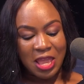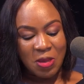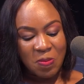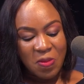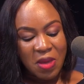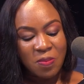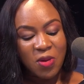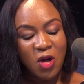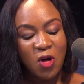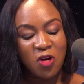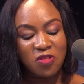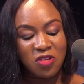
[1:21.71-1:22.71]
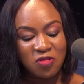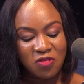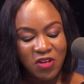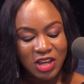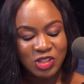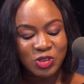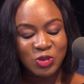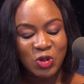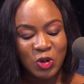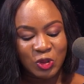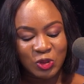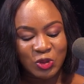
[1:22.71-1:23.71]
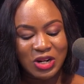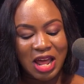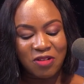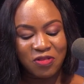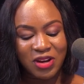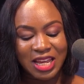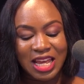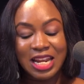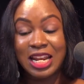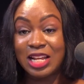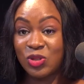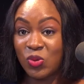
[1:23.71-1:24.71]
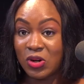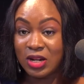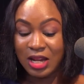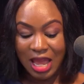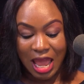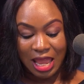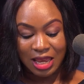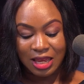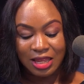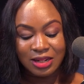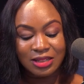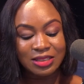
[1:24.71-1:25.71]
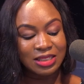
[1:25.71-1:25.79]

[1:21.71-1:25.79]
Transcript: a member of Infection Control African Network, ICAN,